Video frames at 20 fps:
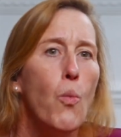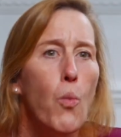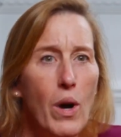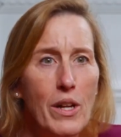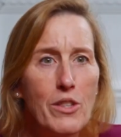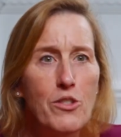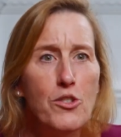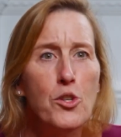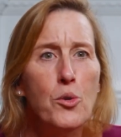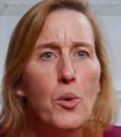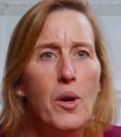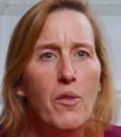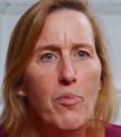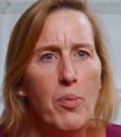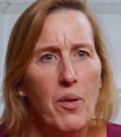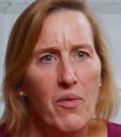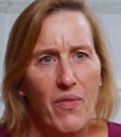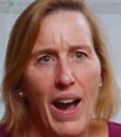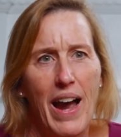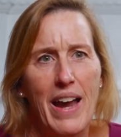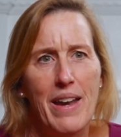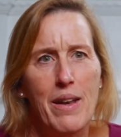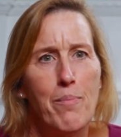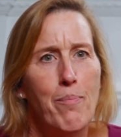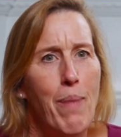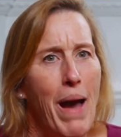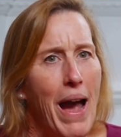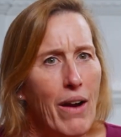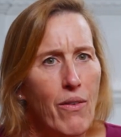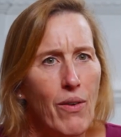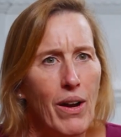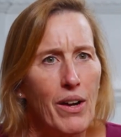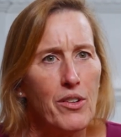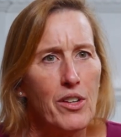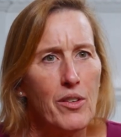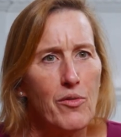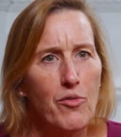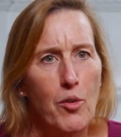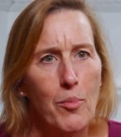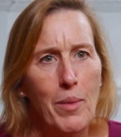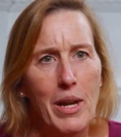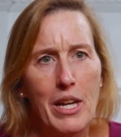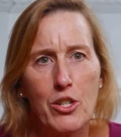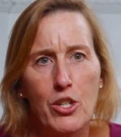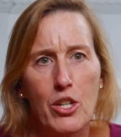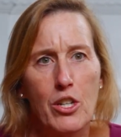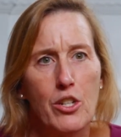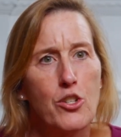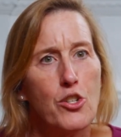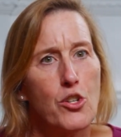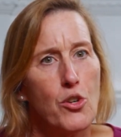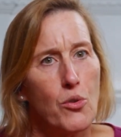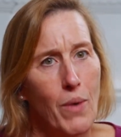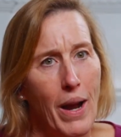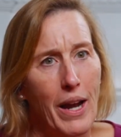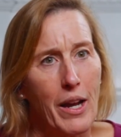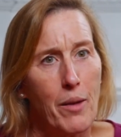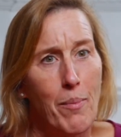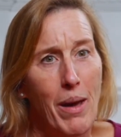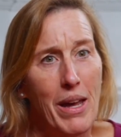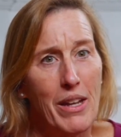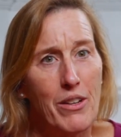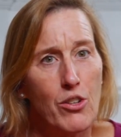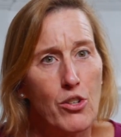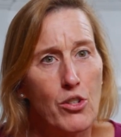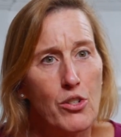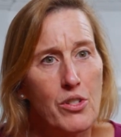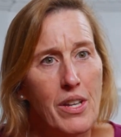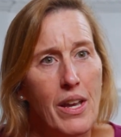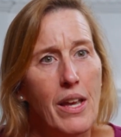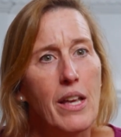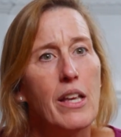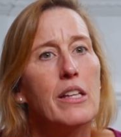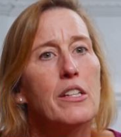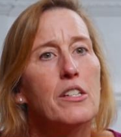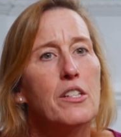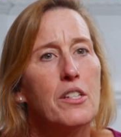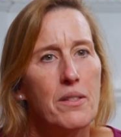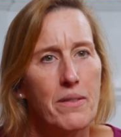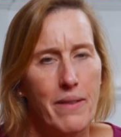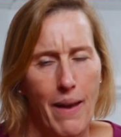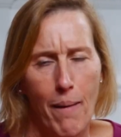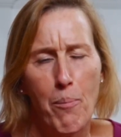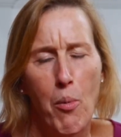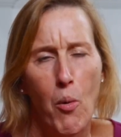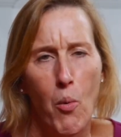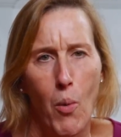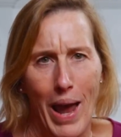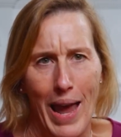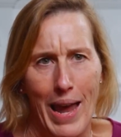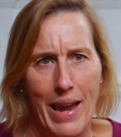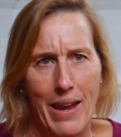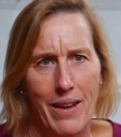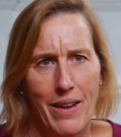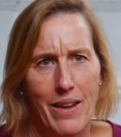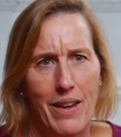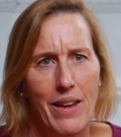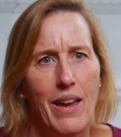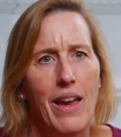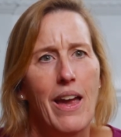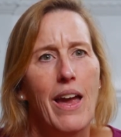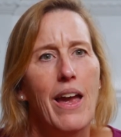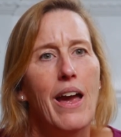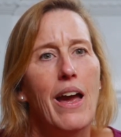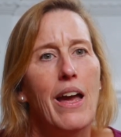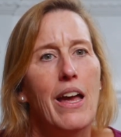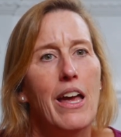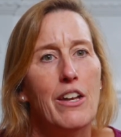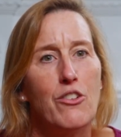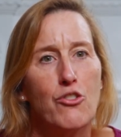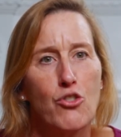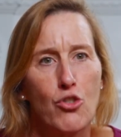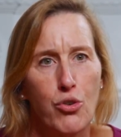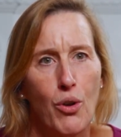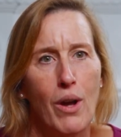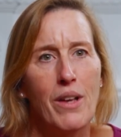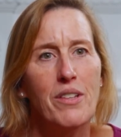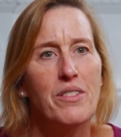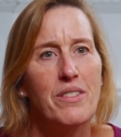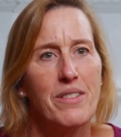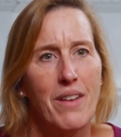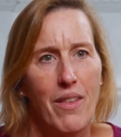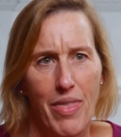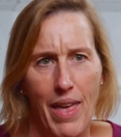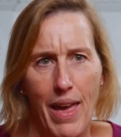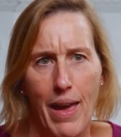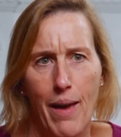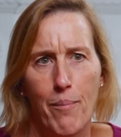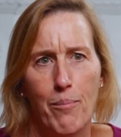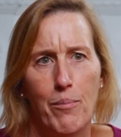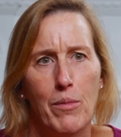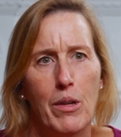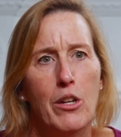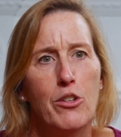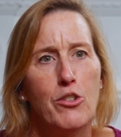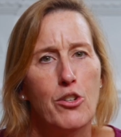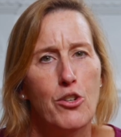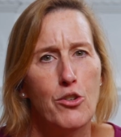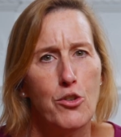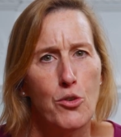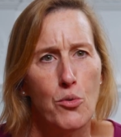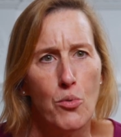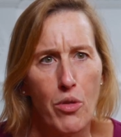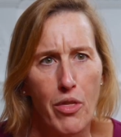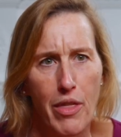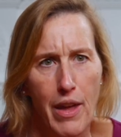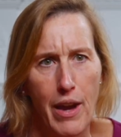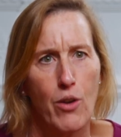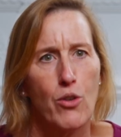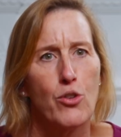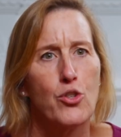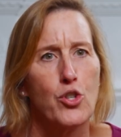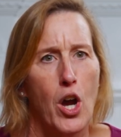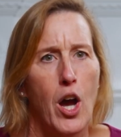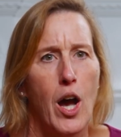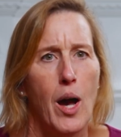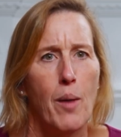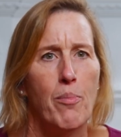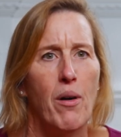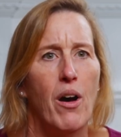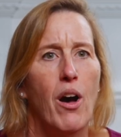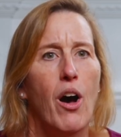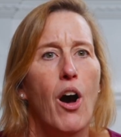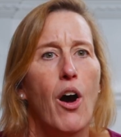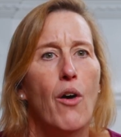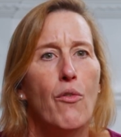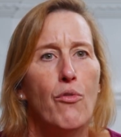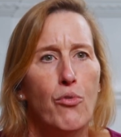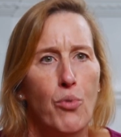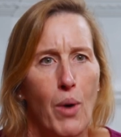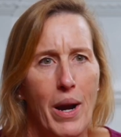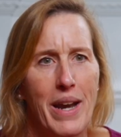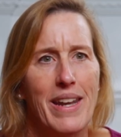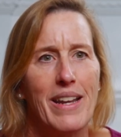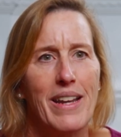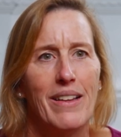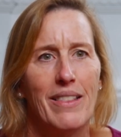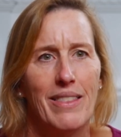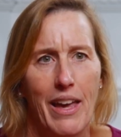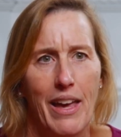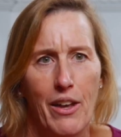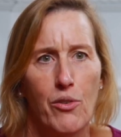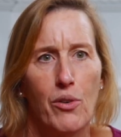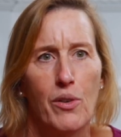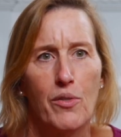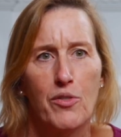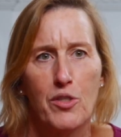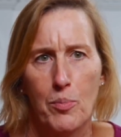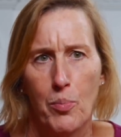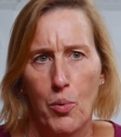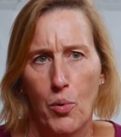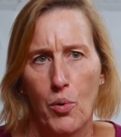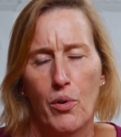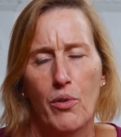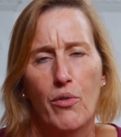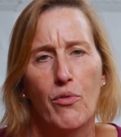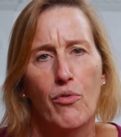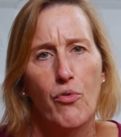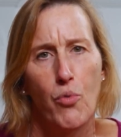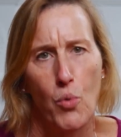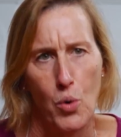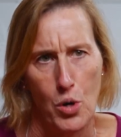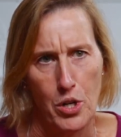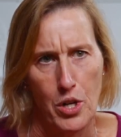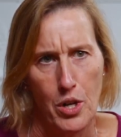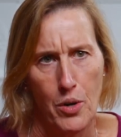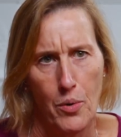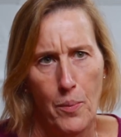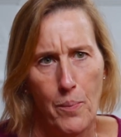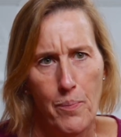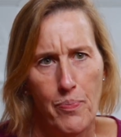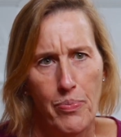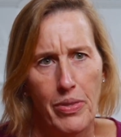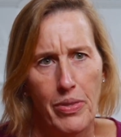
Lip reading: Once you have provided background information to your recommenders, step away and trust them to do their job of writing a letter of support for you.